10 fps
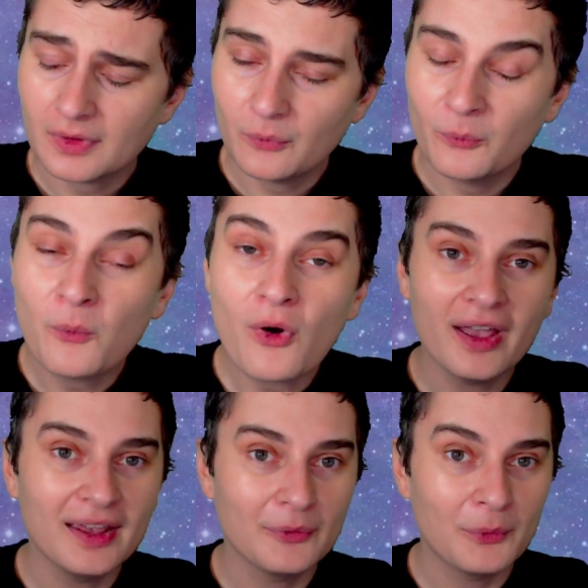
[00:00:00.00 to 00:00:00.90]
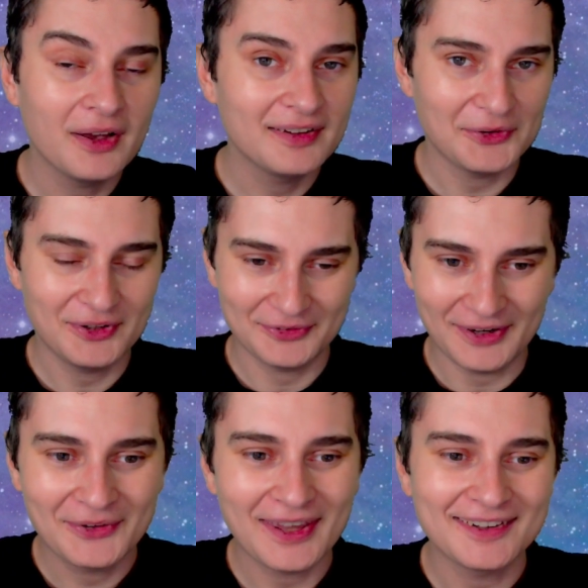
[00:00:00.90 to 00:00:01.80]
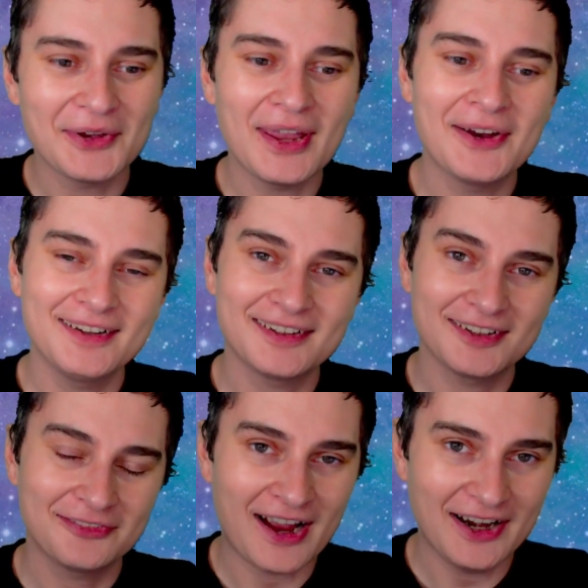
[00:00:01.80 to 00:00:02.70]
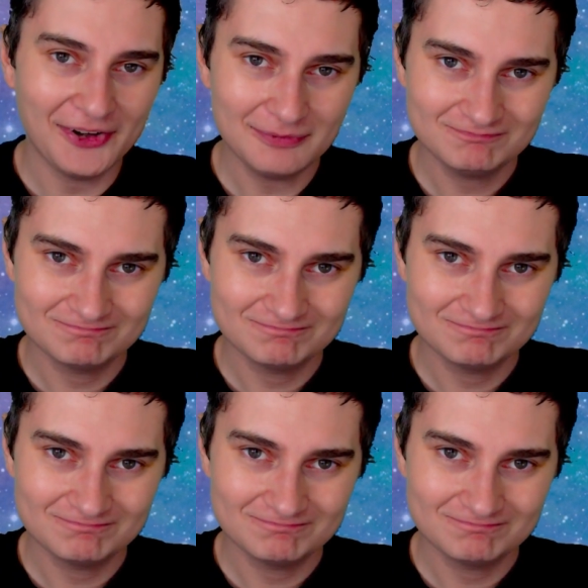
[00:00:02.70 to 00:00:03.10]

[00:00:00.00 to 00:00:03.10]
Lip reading: what is Aries, right? Okay, so Aries is fire,